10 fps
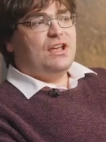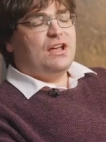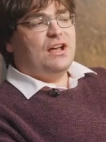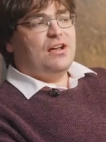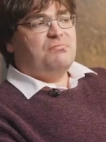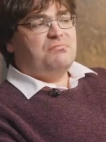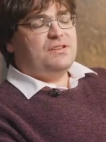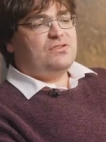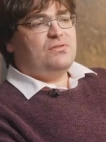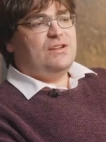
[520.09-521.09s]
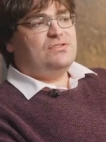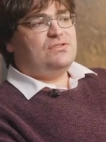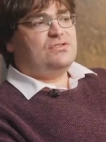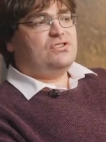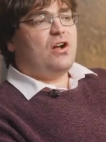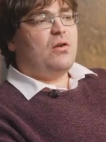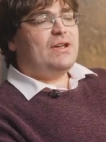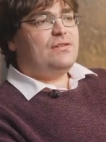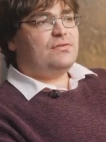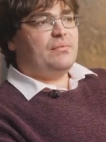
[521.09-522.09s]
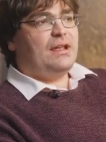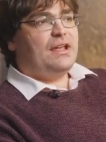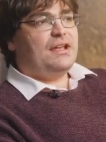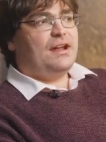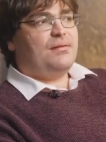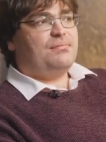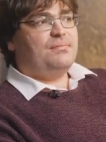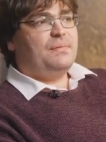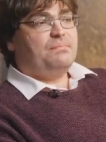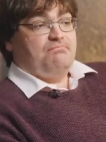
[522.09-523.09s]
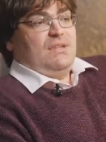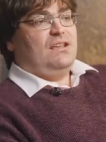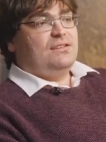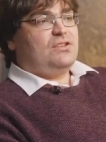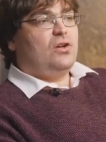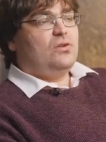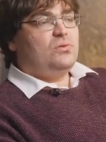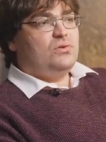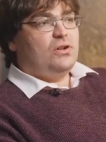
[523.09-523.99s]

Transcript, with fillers: There's no reason to shy away from it. So